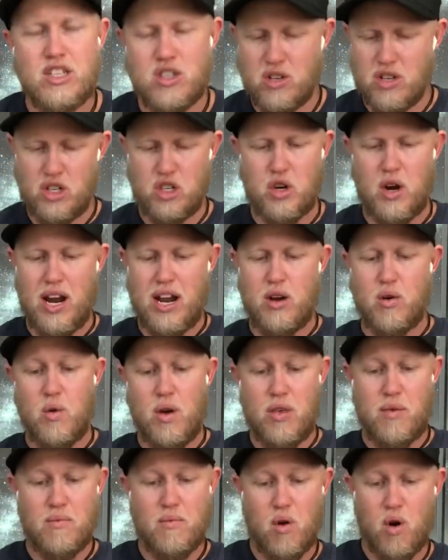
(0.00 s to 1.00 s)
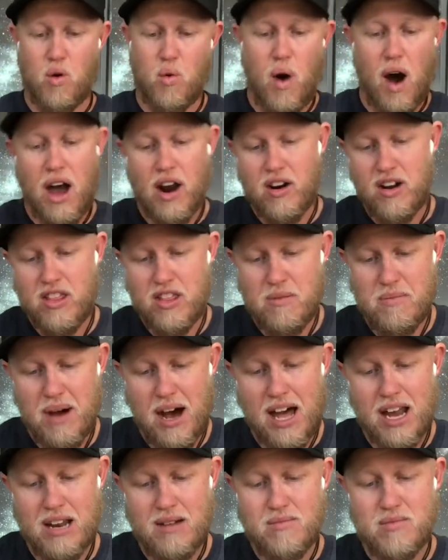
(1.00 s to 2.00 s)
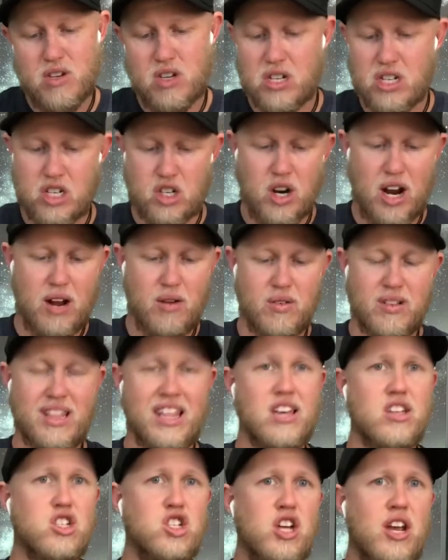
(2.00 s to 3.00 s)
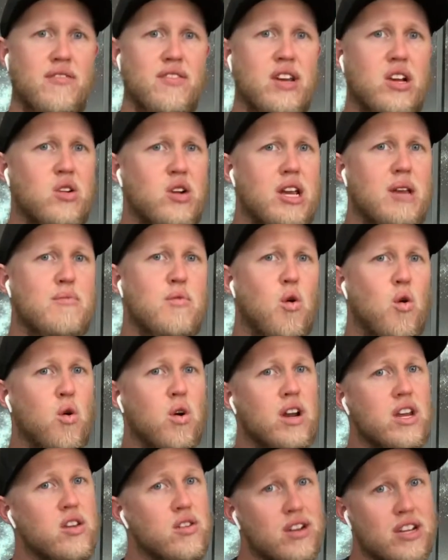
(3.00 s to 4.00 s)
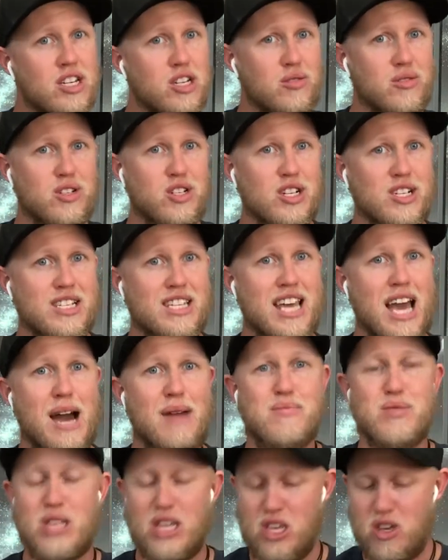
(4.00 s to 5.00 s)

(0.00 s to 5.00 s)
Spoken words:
you can try it with more water on the bottom, you can try it with less shaving cream, or you can do it just the opposite.